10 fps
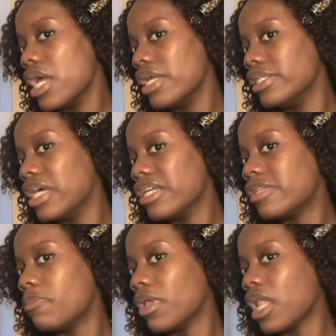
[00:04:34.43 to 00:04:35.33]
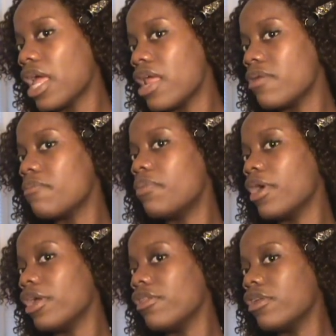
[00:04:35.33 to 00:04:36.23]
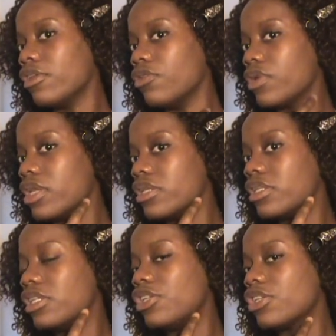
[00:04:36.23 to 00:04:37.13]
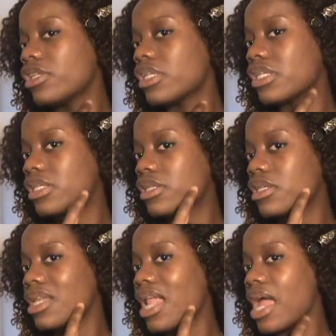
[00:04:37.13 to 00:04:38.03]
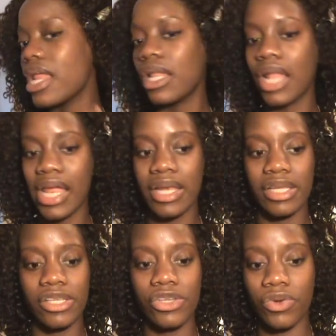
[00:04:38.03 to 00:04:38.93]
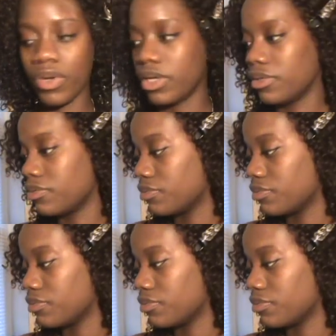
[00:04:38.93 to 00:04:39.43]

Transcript: It does blend, but you can see just a slight lightness to it.